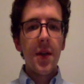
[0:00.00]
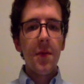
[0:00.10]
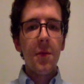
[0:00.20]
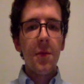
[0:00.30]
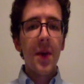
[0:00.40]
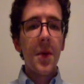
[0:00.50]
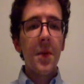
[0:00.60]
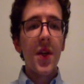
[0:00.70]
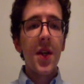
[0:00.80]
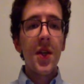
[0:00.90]
We came up with
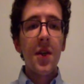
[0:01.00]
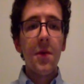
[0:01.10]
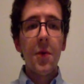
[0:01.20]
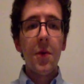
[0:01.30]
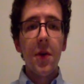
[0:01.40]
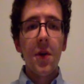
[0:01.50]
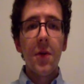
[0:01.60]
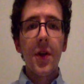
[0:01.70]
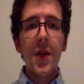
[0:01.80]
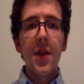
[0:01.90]
the idea while we were all
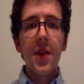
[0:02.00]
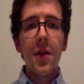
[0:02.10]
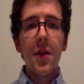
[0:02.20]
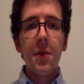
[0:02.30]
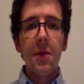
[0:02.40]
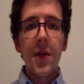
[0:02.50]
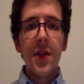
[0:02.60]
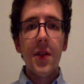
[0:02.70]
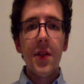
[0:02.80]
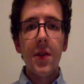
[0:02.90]
working at a local
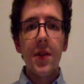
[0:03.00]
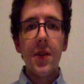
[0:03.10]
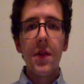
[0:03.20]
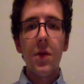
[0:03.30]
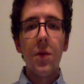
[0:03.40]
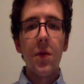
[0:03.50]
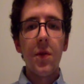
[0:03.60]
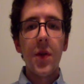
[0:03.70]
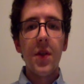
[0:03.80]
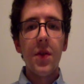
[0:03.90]
restaurant in school at
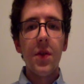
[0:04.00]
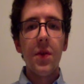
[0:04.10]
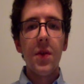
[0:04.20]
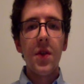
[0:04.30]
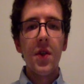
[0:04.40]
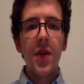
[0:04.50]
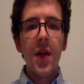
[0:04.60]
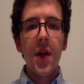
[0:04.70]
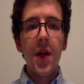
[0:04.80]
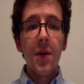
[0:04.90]
West Georgia.
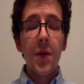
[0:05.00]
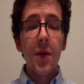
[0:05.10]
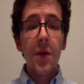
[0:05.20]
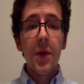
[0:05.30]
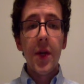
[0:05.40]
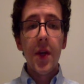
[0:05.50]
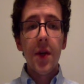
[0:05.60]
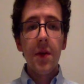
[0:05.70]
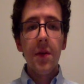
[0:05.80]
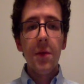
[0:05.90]
While we were
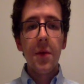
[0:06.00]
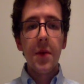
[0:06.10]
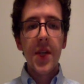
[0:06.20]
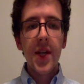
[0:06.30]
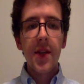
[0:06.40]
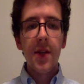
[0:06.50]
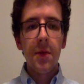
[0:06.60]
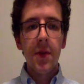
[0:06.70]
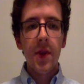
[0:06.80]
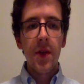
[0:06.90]
there, we were tasked
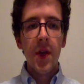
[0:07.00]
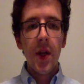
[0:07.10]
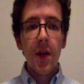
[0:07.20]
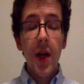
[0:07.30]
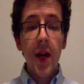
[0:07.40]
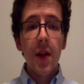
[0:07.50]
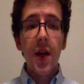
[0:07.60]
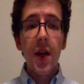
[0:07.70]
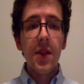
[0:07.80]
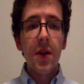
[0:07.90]
with
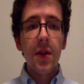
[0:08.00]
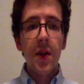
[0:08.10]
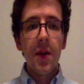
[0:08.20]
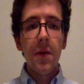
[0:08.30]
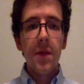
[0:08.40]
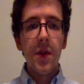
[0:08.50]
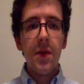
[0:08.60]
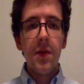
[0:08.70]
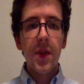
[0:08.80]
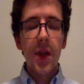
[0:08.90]
analyzing online
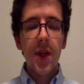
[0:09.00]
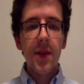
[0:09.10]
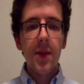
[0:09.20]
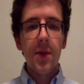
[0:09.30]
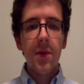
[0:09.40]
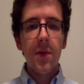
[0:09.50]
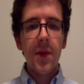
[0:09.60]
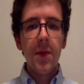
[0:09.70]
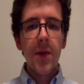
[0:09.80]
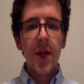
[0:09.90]
reviews and customer
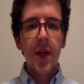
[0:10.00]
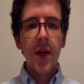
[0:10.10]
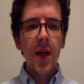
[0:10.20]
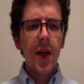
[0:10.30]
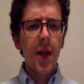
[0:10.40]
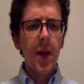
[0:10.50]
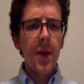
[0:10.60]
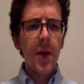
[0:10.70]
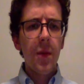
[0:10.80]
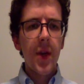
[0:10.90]
feedback and coming
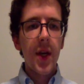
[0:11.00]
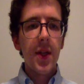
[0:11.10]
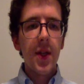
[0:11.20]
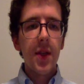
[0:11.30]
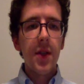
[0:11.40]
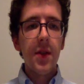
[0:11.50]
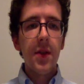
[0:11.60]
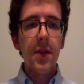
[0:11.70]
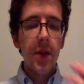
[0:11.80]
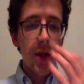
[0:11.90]
up with
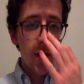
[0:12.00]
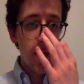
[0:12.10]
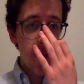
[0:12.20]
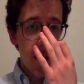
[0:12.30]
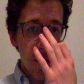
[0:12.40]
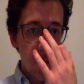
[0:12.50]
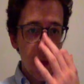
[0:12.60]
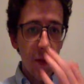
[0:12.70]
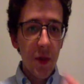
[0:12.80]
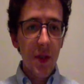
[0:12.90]
ideas to help
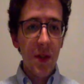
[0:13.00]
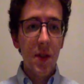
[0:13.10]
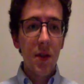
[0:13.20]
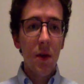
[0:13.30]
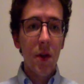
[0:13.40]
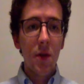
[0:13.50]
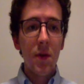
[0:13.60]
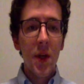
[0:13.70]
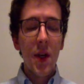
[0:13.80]
the business grow